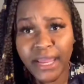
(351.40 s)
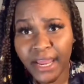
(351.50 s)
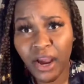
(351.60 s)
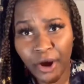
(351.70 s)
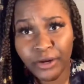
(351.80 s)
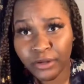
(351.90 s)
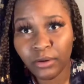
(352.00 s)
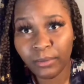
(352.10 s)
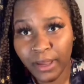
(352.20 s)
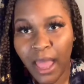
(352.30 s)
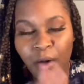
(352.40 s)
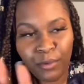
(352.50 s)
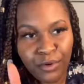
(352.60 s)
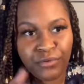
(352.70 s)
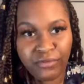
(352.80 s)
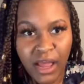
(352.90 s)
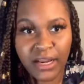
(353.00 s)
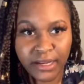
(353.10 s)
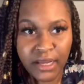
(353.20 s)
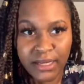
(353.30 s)
it hurt a little bit. I will
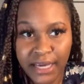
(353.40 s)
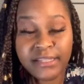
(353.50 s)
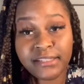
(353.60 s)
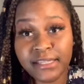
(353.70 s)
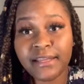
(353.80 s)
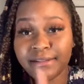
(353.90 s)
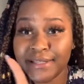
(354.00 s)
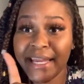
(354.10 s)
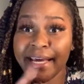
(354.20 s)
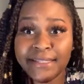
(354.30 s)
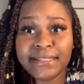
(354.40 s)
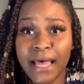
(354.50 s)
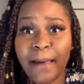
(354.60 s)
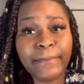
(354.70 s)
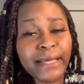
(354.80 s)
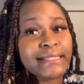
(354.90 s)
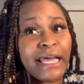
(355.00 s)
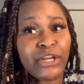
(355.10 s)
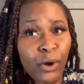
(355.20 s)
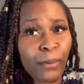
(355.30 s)
find a nice seat next time because
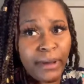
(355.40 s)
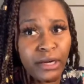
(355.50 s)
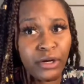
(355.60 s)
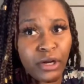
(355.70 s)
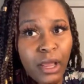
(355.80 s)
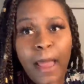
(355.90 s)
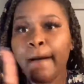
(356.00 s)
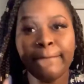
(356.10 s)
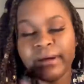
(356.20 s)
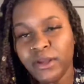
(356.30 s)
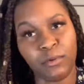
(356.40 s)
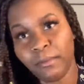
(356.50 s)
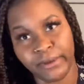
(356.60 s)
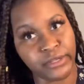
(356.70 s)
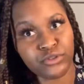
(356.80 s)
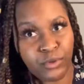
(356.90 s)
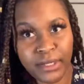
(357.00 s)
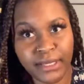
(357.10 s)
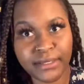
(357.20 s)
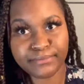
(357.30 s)
I know better, but it won't be the
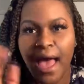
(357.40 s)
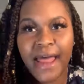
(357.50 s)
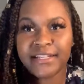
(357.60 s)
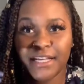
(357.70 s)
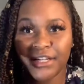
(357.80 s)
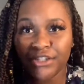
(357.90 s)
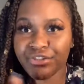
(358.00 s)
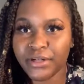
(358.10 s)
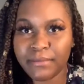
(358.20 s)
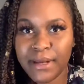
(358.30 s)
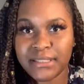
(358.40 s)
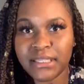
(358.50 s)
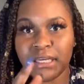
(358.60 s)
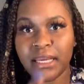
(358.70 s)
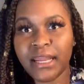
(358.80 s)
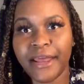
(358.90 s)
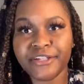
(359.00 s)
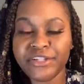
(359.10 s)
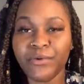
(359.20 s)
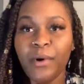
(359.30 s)
toilet. I decided to drink my tea and
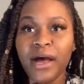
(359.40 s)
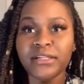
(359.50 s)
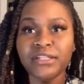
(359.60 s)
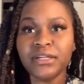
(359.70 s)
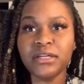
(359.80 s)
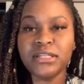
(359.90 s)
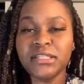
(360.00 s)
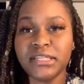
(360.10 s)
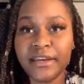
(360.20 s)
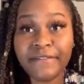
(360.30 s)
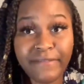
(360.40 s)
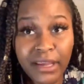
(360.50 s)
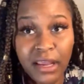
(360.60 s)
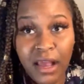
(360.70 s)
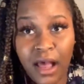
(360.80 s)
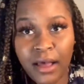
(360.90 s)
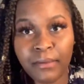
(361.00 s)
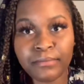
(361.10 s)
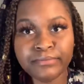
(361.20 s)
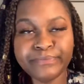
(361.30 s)
actually watch TV.
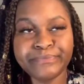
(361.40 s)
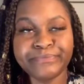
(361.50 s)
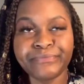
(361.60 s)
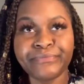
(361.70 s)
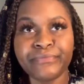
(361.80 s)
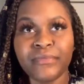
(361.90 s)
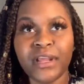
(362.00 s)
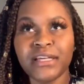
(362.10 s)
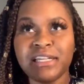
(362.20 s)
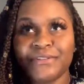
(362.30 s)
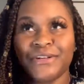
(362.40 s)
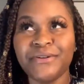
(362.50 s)
Um, because I was